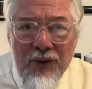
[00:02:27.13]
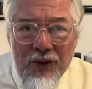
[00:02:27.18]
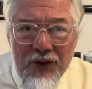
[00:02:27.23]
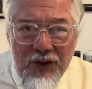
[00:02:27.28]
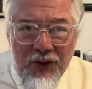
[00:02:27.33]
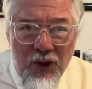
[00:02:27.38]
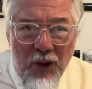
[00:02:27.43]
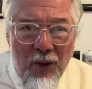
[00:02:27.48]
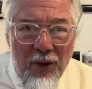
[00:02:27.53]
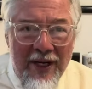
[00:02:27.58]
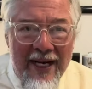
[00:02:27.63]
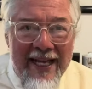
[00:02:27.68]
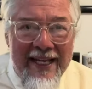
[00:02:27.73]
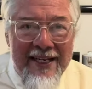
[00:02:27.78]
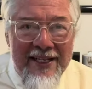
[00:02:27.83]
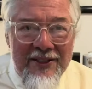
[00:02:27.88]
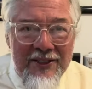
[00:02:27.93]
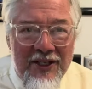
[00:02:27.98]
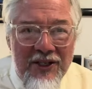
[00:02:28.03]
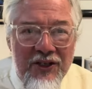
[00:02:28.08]
So
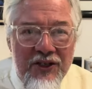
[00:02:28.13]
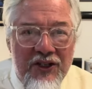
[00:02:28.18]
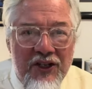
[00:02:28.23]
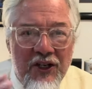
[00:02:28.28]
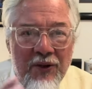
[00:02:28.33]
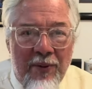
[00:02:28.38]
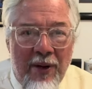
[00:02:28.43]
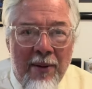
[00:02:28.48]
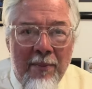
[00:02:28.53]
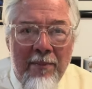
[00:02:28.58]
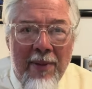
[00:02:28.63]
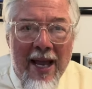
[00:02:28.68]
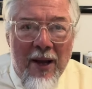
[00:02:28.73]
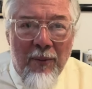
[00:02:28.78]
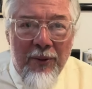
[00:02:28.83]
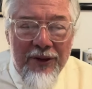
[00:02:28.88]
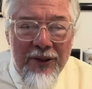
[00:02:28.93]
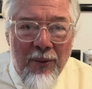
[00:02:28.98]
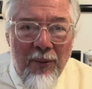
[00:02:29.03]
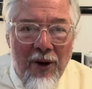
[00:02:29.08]
ladies and gentlemen, I'm back
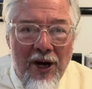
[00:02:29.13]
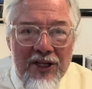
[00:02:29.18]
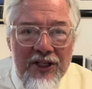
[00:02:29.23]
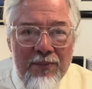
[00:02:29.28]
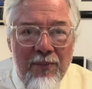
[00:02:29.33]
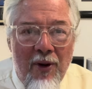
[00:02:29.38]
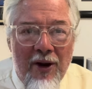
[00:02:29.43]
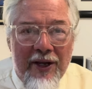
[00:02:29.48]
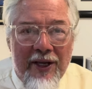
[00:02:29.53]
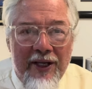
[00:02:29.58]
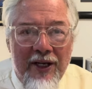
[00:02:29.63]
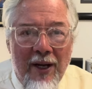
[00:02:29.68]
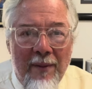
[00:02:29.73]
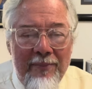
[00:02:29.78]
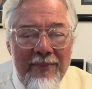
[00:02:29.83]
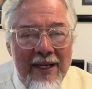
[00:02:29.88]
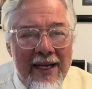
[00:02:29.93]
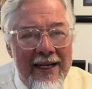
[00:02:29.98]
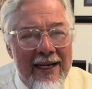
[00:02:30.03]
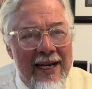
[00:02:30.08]
with the watch market
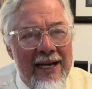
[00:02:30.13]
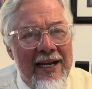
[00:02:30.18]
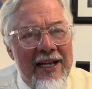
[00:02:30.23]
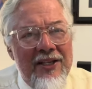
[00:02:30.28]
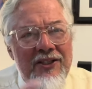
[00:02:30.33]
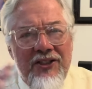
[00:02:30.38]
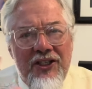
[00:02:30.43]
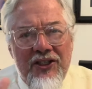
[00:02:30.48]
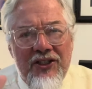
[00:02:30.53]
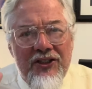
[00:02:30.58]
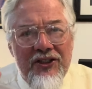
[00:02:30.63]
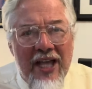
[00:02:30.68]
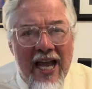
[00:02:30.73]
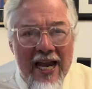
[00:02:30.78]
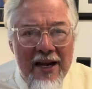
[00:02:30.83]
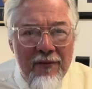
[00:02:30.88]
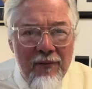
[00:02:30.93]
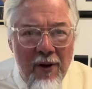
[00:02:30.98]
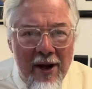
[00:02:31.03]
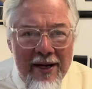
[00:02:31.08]
update, and let's just
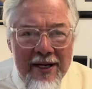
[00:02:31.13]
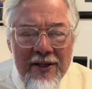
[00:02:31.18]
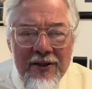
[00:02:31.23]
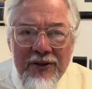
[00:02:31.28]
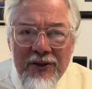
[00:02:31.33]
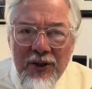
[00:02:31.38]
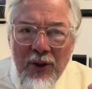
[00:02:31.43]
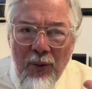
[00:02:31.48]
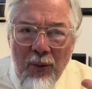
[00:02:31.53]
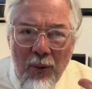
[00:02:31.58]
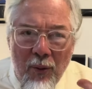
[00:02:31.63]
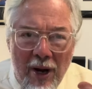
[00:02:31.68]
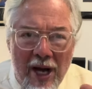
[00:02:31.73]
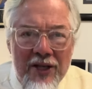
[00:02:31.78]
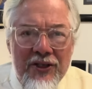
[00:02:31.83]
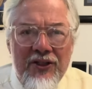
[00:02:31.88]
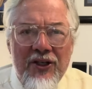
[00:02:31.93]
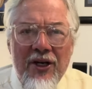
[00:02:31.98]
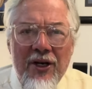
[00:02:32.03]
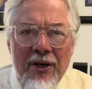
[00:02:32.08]
dive right into the
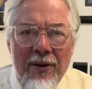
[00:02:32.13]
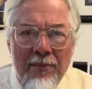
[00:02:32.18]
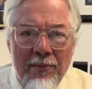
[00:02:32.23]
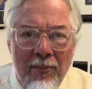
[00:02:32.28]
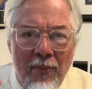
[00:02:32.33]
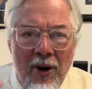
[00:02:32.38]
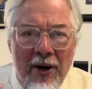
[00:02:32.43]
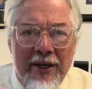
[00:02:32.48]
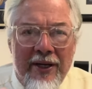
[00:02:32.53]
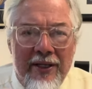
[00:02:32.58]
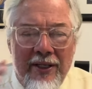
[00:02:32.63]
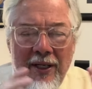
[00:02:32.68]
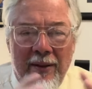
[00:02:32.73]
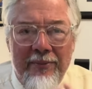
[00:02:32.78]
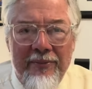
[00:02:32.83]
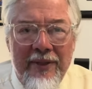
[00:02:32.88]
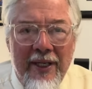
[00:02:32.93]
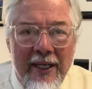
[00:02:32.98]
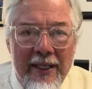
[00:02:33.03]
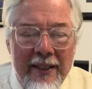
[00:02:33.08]
watch market
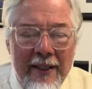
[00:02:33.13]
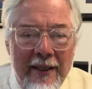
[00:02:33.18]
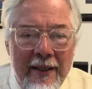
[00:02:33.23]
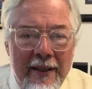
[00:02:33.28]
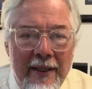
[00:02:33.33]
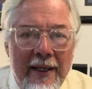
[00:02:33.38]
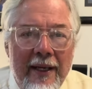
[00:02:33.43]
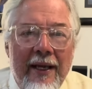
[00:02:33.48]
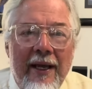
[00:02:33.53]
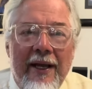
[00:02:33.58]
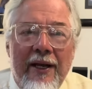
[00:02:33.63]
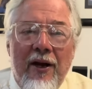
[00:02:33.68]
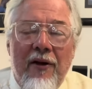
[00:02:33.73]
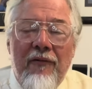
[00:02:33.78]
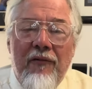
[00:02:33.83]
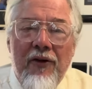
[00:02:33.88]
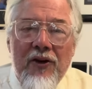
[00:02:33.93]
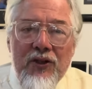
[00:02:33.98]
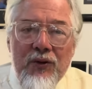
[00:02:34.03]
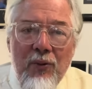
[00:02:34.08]
update. And our
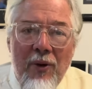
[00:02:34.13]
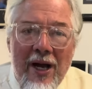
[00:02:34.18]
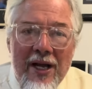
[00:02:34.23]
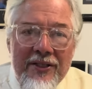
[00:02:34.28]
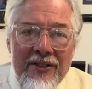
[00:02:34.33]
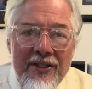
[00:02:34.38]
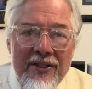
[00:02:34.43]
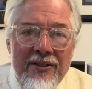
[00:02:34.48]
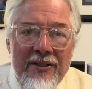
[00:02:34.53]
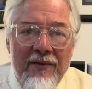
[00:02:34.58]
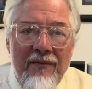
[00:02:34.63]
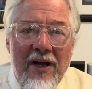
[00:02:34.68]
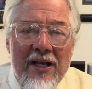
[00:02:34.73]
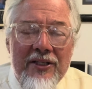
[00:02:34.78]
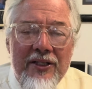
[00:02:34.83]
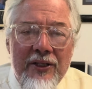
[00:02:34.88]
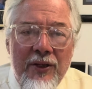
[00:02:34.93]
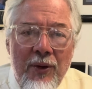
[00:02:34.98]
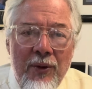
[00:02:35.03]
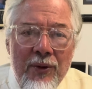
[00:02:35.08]
first watch is the
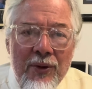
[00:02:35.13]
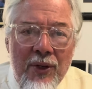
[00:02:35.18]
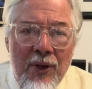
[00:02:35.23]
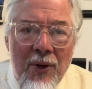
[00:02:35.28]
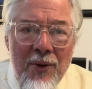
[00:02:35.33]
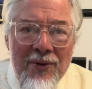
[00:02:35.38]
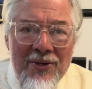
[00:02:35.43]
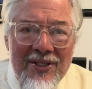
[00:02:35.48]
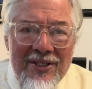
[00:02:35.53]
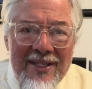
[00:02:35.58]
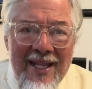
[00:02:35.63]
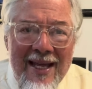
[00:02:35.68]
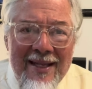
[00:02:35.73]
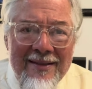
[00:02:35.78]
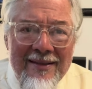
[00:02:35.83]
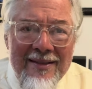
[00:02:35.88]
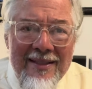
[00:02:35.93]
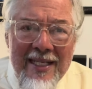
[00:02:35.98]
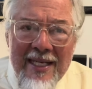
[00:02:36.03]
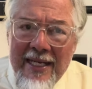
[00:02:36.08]
Vacheron
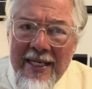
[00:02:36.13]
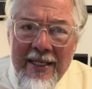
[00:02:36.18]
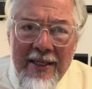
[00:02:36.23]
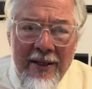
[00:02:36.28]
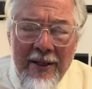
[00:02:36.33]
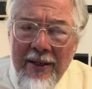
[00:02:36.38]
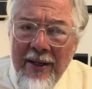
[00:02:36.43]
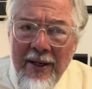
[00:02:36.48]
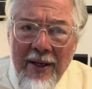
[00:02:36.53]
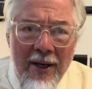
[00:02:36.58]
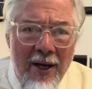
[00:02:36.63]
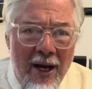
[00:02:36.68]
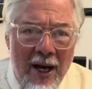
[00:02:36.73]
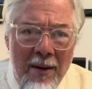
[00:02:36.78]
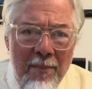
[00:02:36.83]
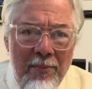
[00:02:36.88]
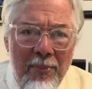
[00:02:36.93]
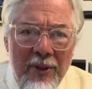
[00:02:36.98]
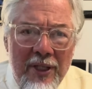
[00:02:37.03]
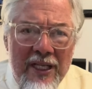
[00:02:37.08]
Constantin.
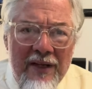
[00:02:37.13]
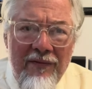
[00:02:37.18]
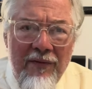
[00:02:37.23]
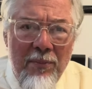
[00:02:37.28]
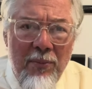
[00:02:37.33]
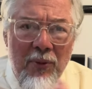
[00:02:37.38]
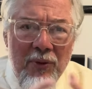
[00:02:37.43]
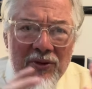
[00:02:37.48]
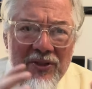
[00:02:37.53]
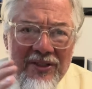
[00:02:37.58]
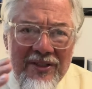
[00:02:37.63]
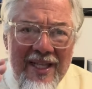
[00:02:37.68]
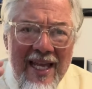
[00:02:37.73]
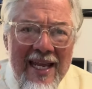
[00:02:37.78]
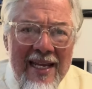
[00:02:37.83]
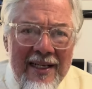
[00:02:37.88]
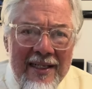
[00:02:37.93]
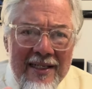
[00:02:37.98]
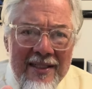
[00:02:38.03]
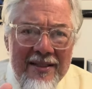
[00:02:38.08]
Unbelievable,
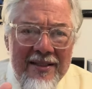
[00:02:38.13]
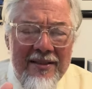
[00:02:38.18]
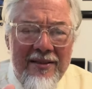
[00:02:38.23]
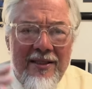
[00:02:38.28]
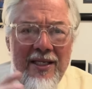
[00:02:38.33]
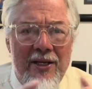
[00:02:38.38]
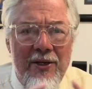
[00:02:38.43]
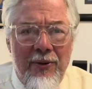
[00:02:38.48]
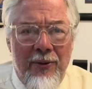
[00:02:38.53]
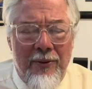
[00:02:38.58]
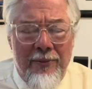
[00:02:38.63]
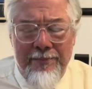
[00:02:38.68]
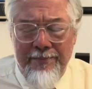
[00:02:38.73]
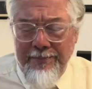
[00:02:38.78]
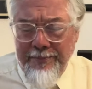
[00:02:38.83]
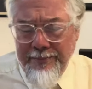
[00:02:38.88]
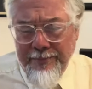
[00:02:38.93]
stainless steel,